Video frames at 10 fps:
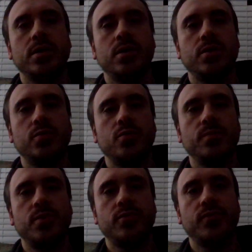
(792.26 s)
Who were
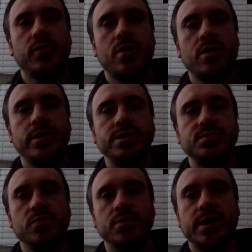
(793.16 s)
both regarded as
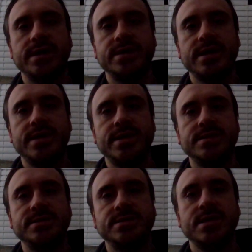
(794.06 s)
warlike
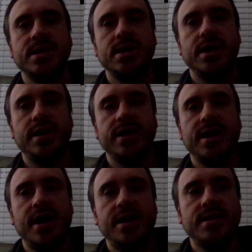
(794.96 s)
deities. An
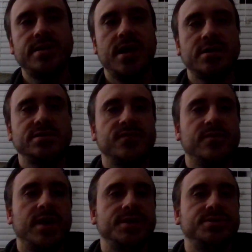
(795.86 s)
Akkadian text from
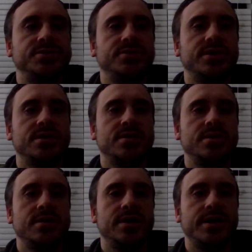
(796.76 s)
Eshnuna
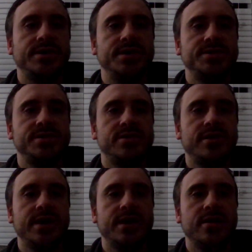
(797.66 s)

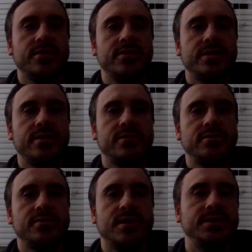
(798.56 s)
additionally
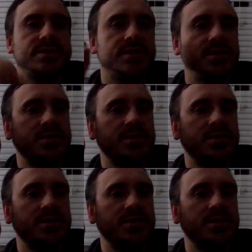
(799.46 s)
characterizes